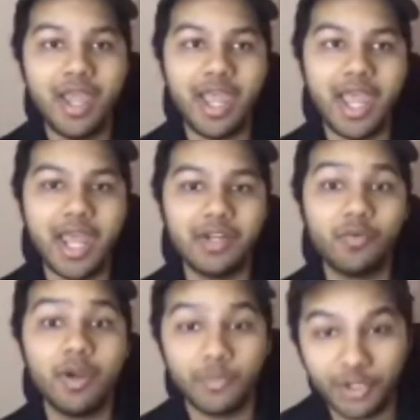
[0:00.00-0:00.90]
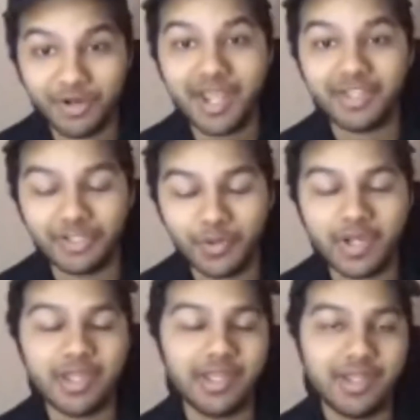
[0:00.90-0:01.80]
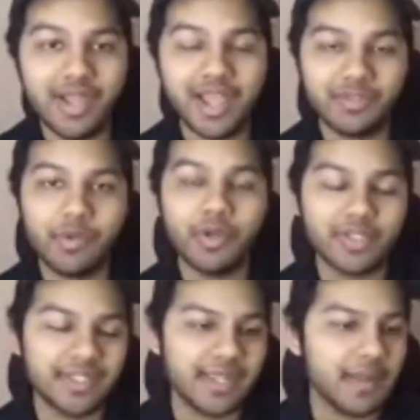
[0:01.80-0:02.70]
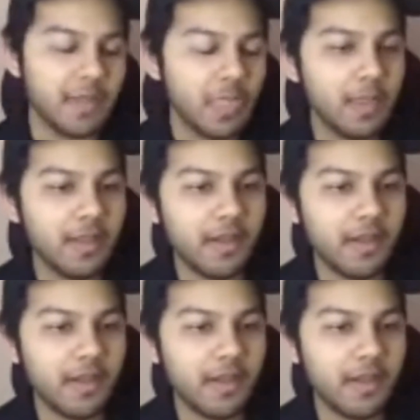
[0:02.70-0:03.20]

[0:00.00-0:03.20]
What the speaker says: and cryptonize UAE, as we all say.